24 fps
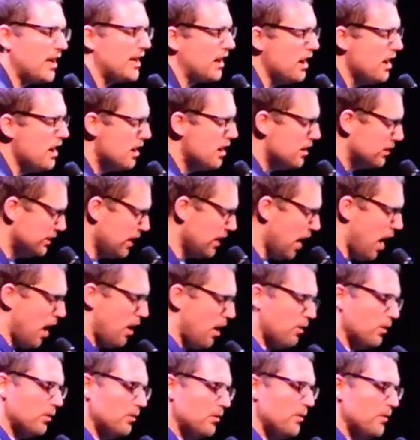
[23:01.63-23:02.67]
yo,
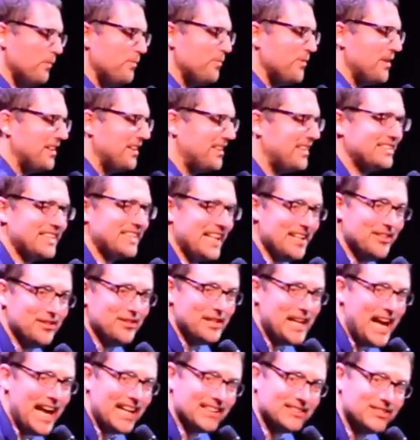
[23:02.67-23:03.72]
because England
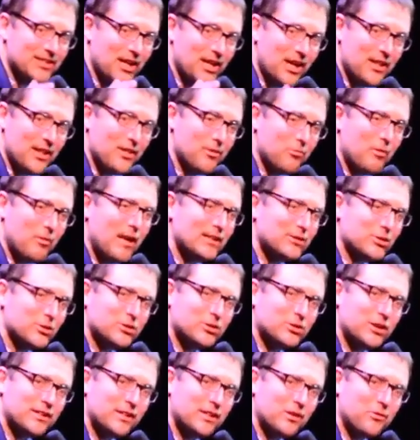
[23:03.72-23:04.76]
has none of the racial
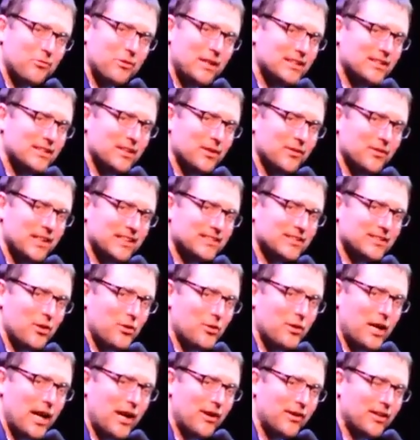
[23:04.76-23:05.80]
shit that we do. It's
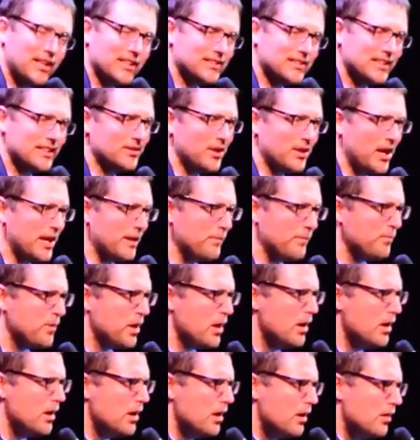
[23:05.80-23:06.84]
hilarious. He's like,
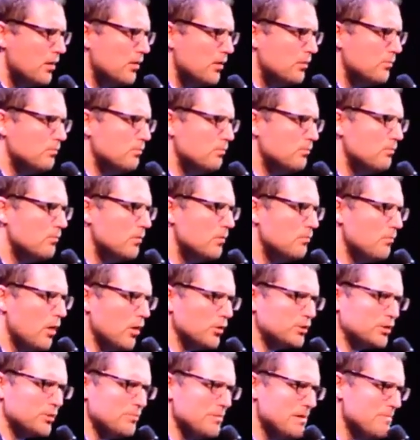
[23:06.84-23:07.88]
most of
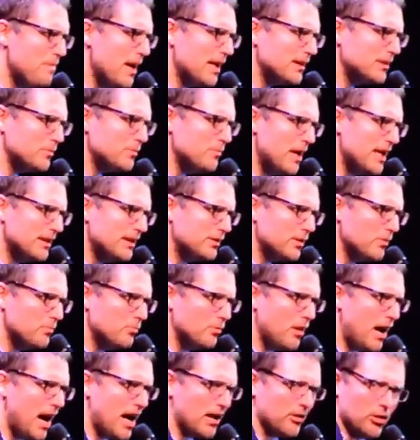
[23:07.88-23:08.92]
the best mates are
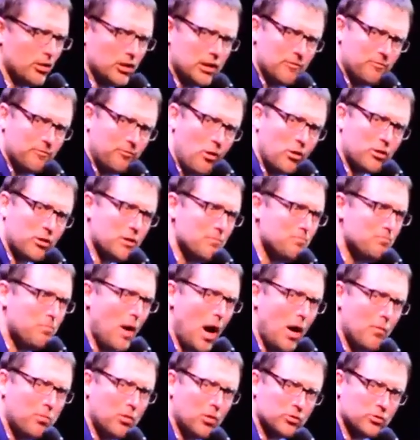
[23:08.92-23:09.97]
black. Look at fucking
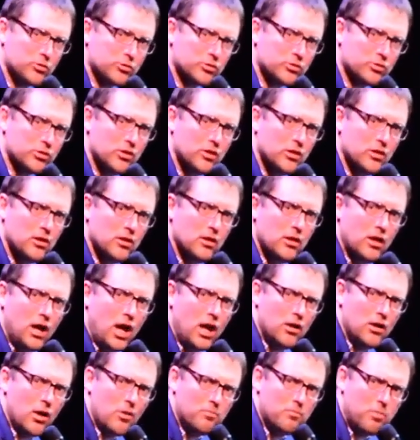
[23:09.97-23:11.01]
Bubbles. Hello,
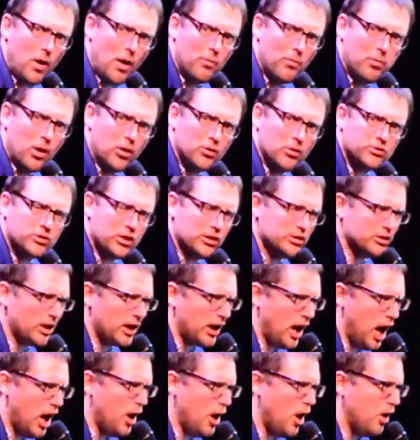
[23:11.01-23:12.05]
Bubbles. He's like,
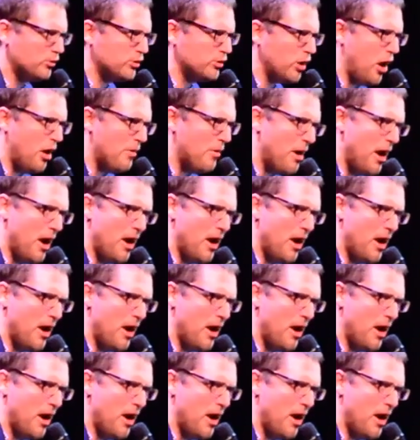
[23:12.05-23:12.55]
hello, Tommy.